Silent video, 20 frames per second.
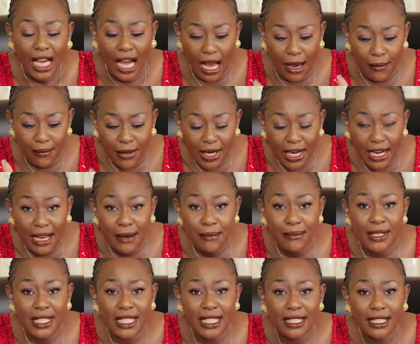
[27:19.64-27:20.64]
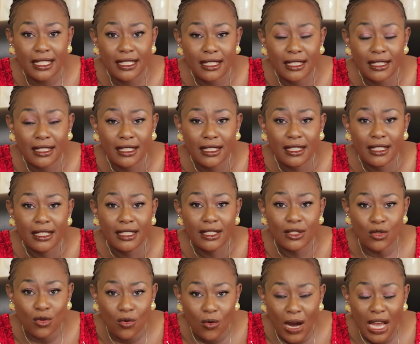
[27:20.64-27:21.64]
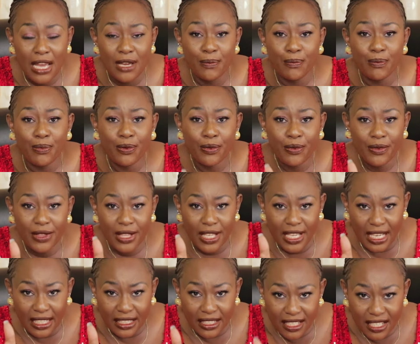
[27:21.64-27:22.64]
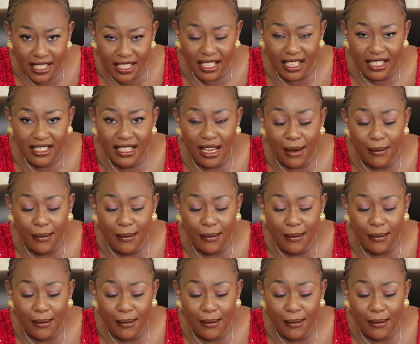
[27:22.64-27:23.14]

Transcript: I'm coming to wipe their tears.